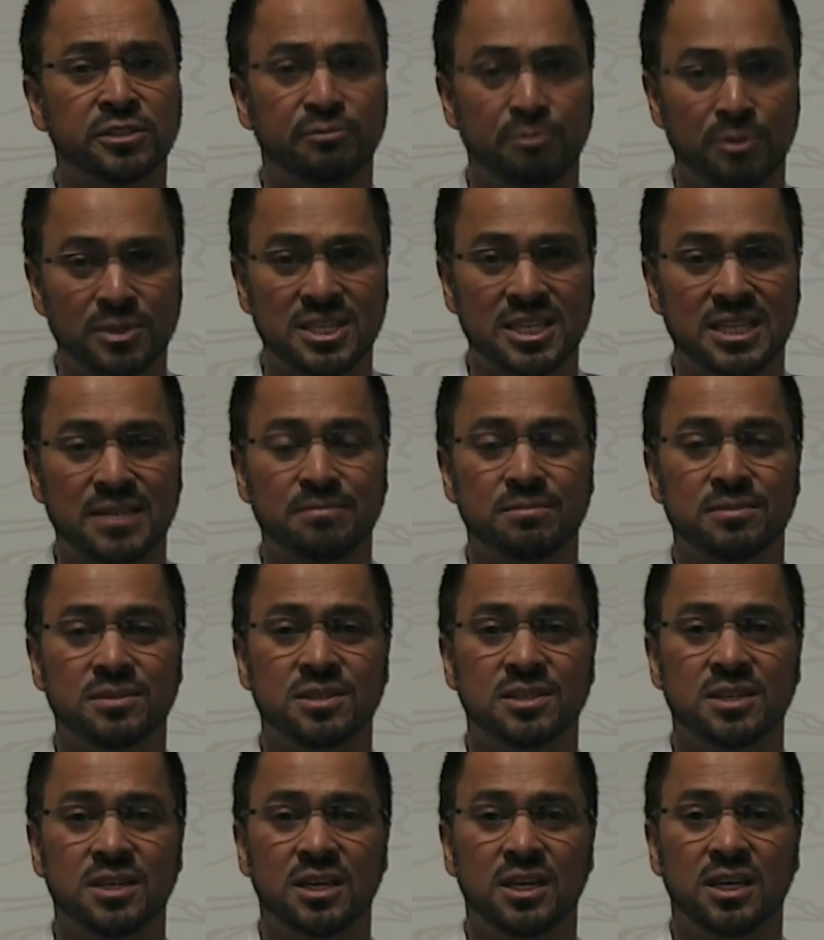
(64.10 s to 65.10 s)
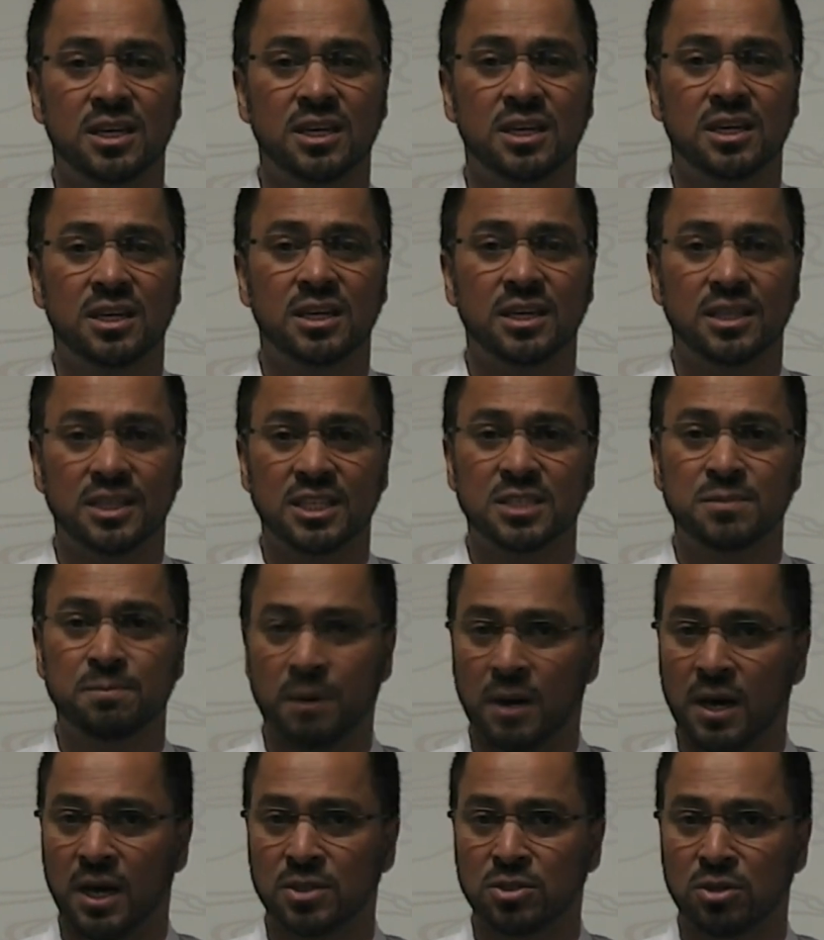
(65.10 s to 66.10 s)
of Muslims in this
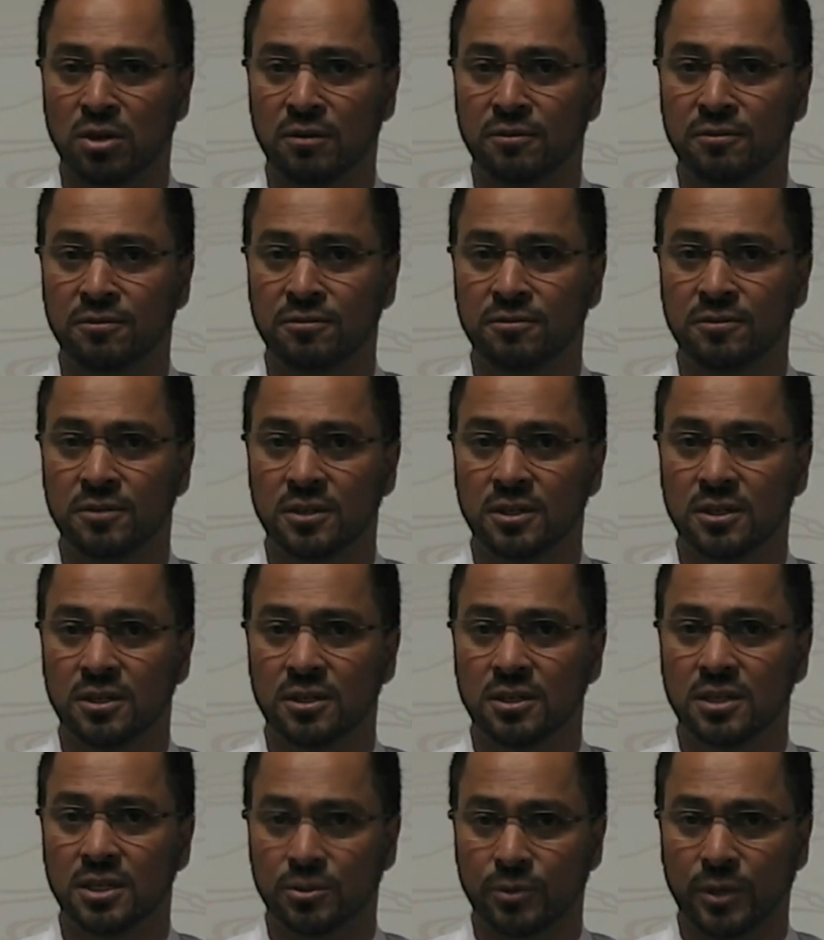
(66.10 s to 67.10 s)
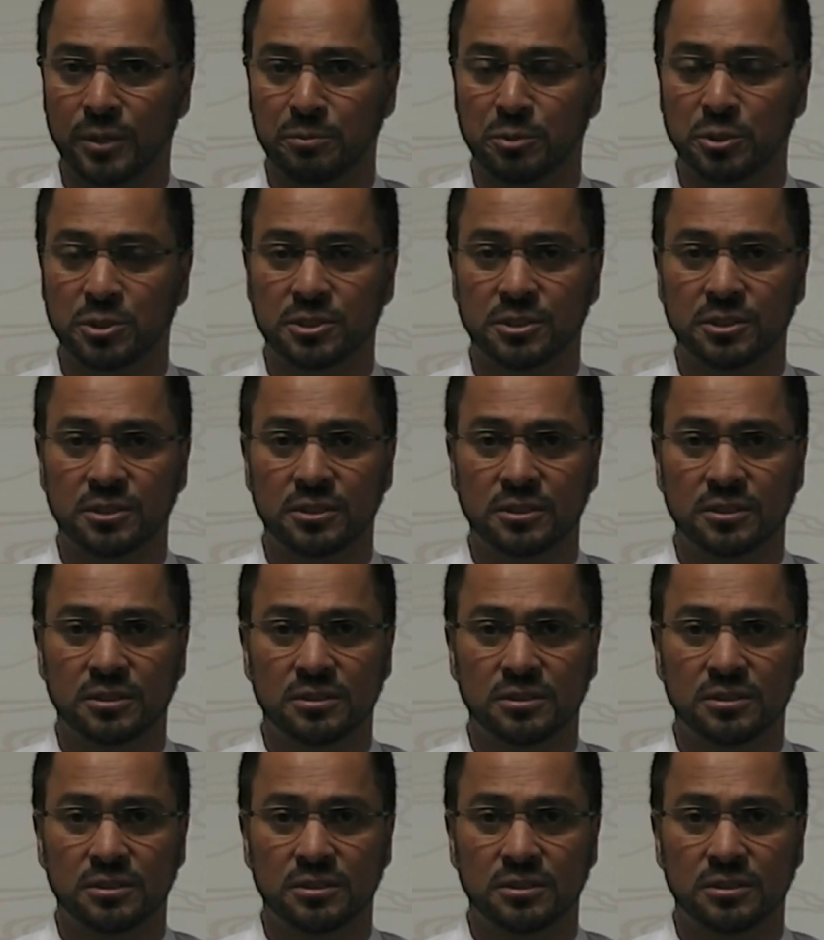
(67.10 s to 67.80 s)
part of Great Britain.